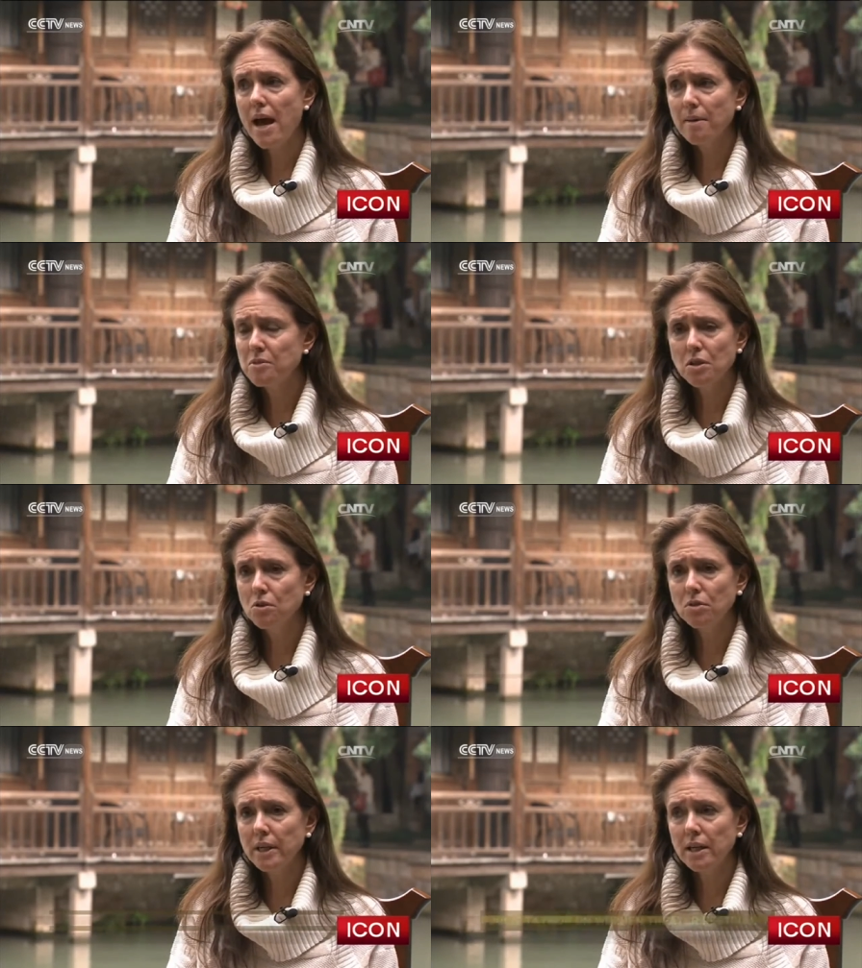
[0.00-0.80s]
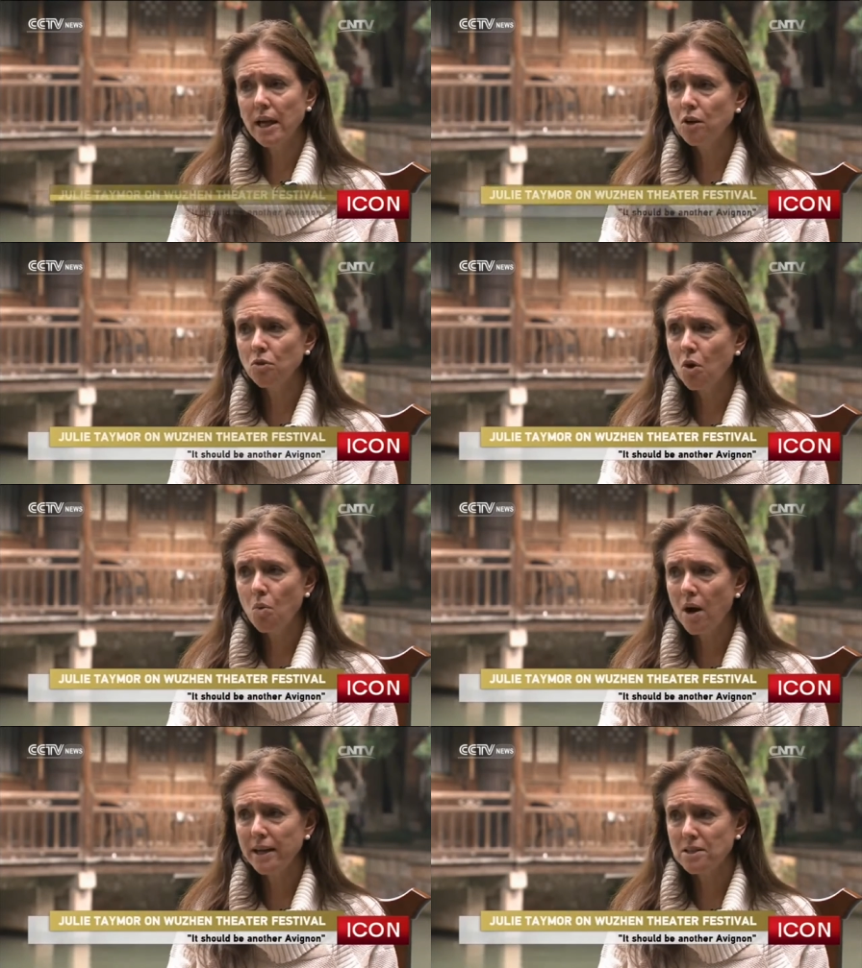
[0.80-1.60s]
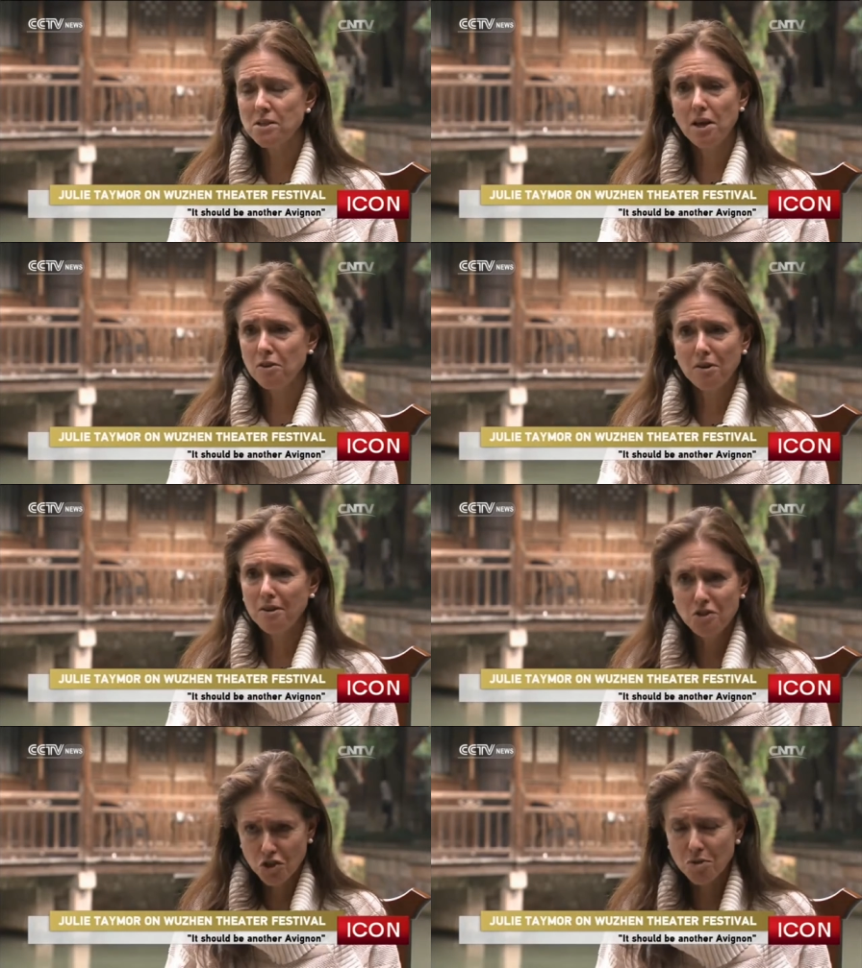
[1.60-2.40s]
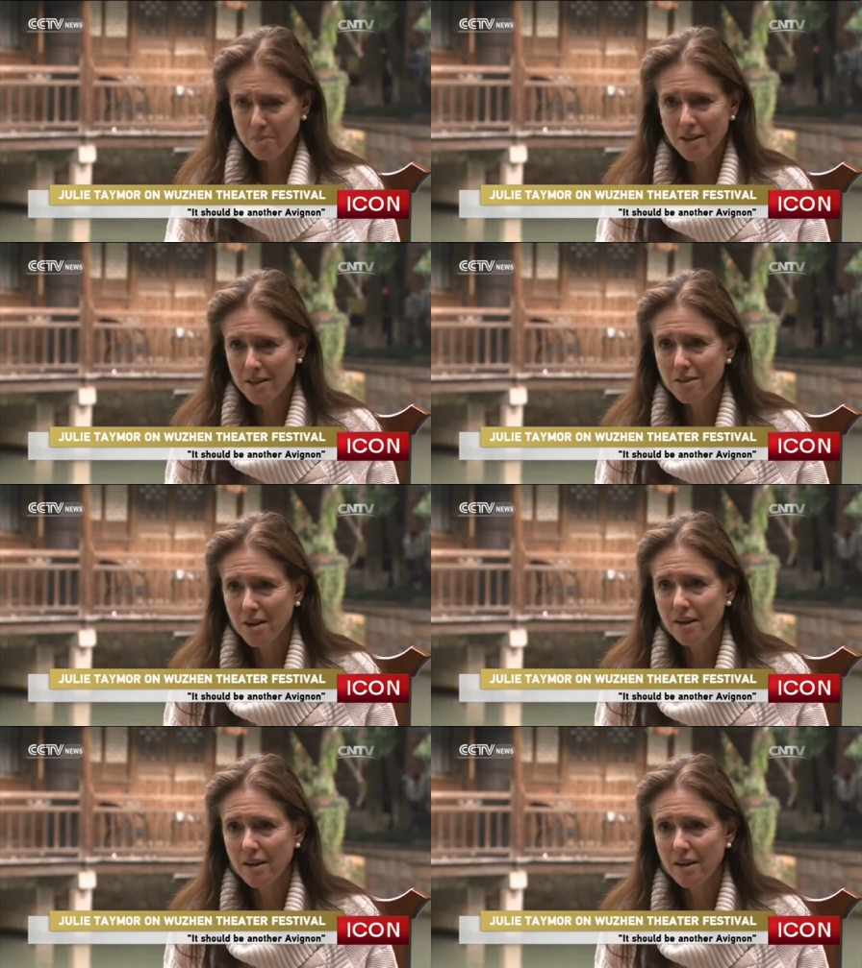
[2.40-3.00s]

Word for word: absolutely, and I don't know why it's not. It should be another